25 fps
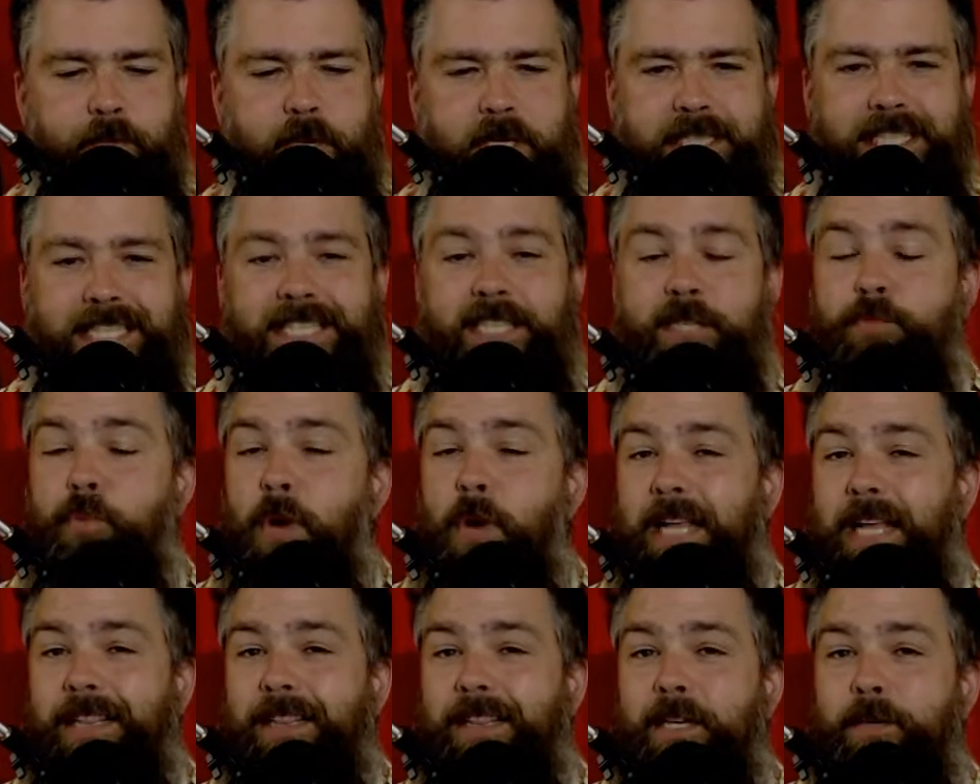but this is
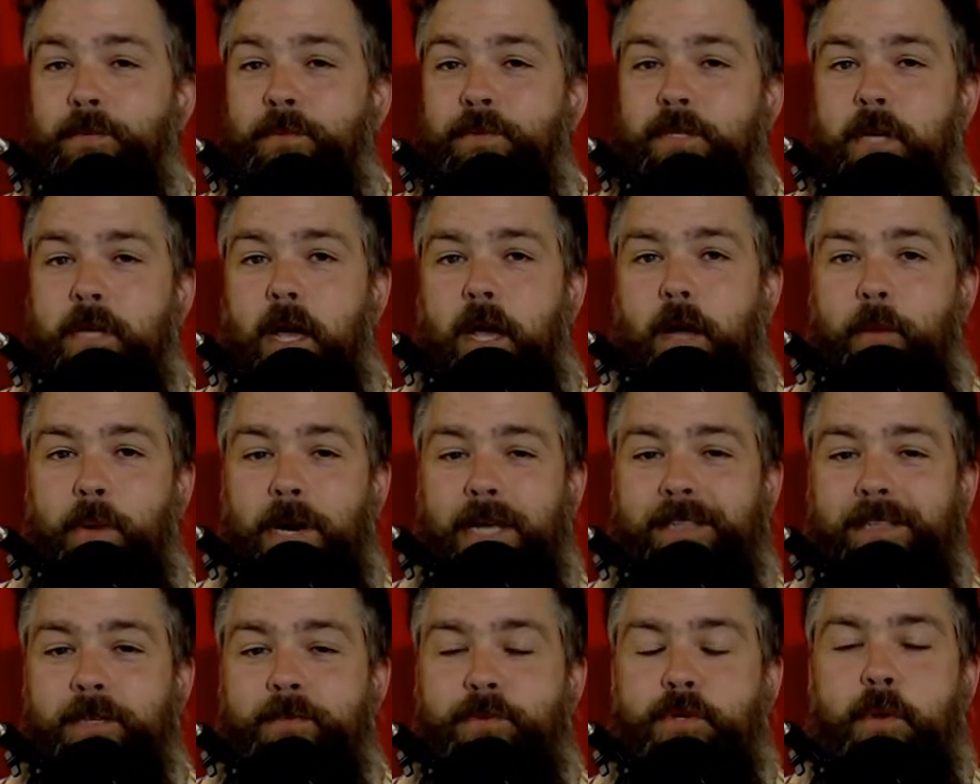Brad Libs
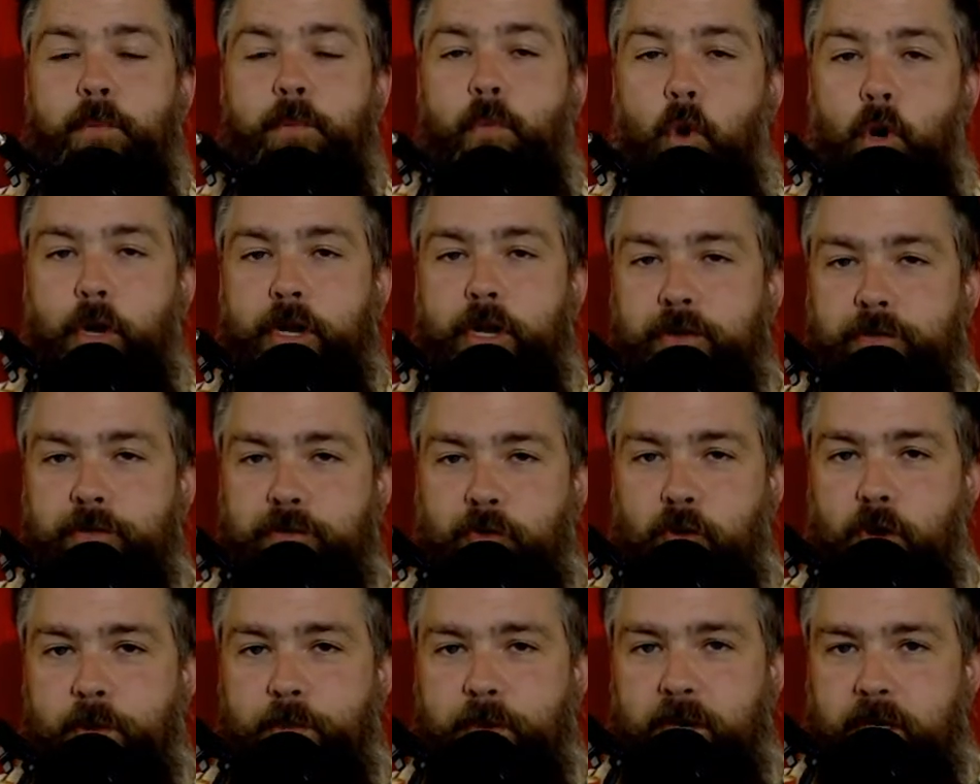Morgan
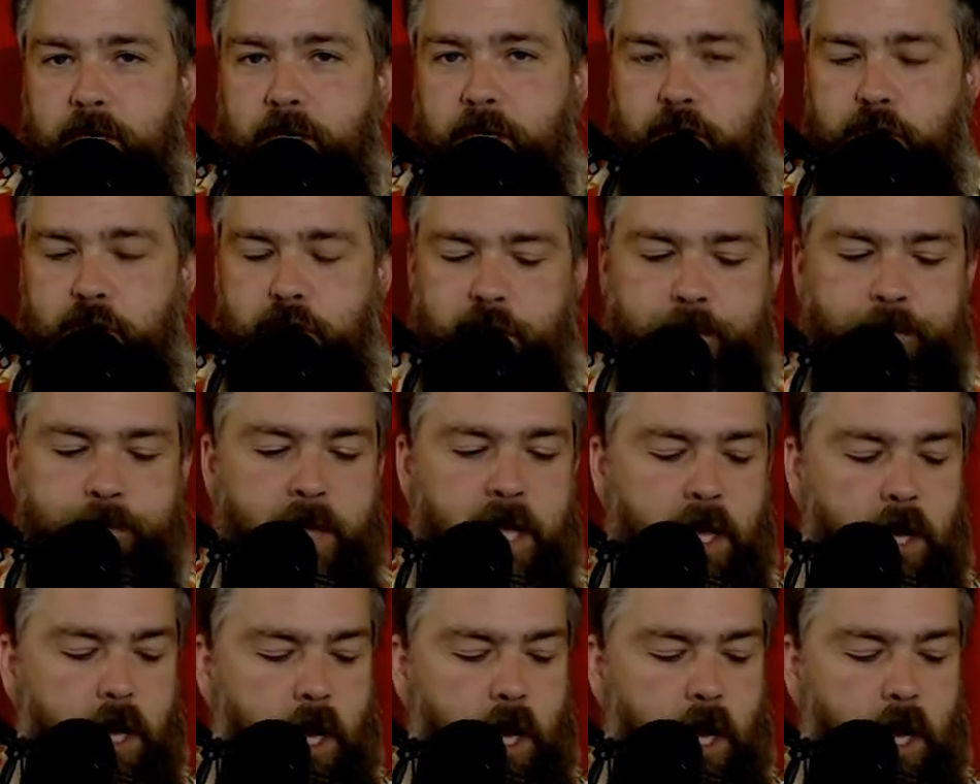Freeman edition.